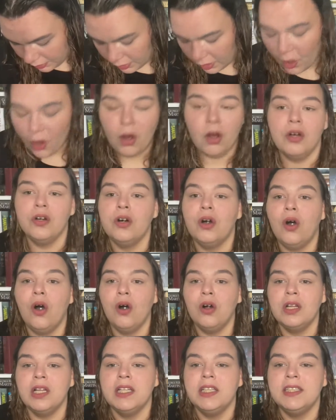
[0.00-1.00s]
All,
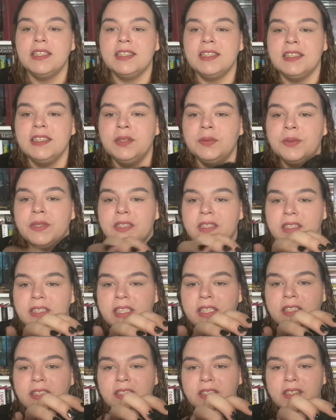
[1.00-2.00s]
all I have seen was
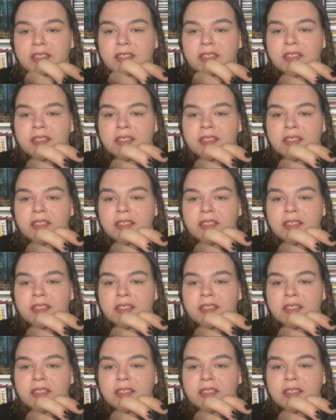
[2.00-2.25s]
this.